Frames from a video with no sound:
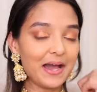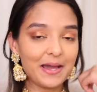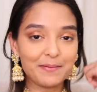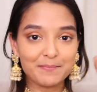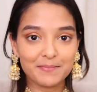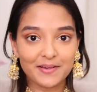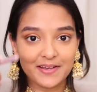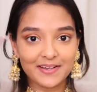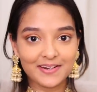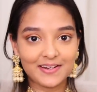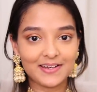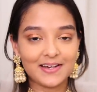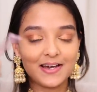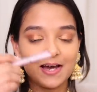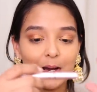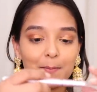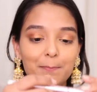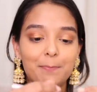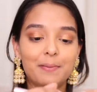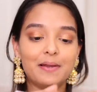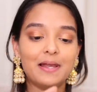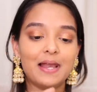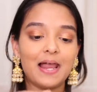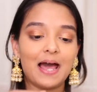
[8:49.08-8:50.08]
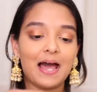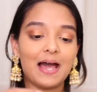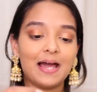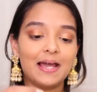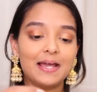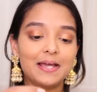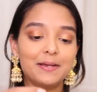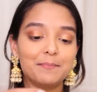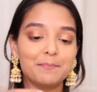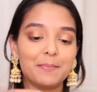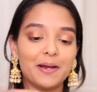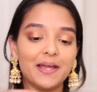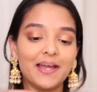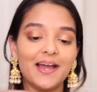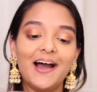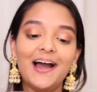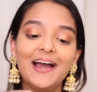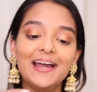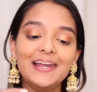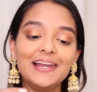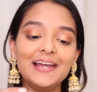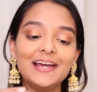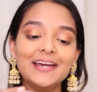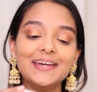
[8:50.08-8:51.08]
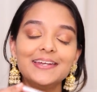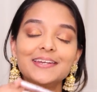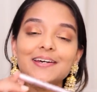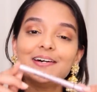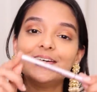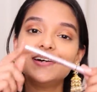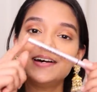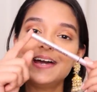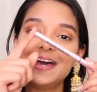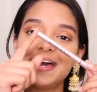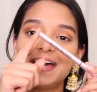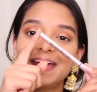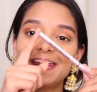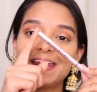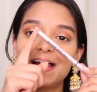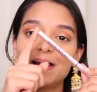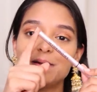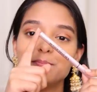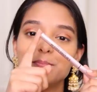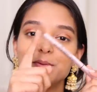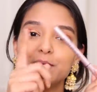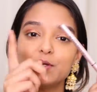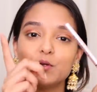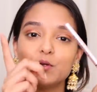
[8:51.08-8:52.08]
I'm gonna apply my eyeliner, and I'll be